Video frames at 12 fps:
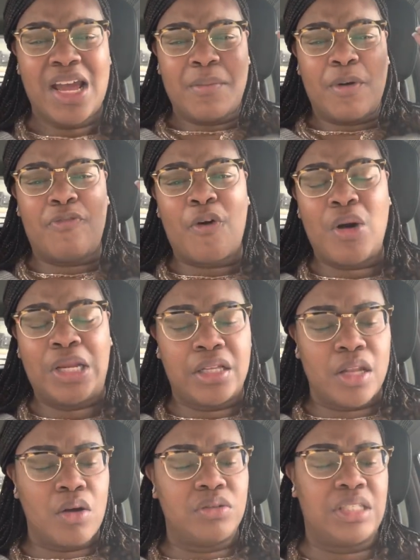before he
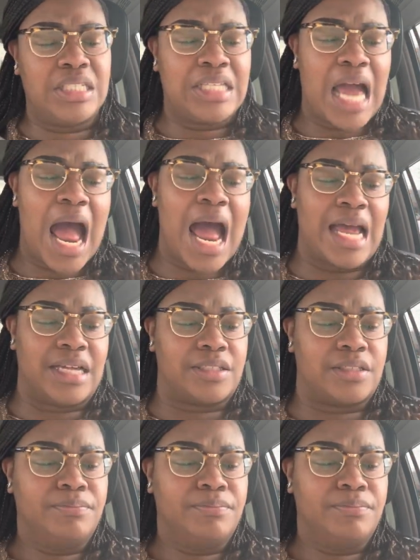closed his eyes.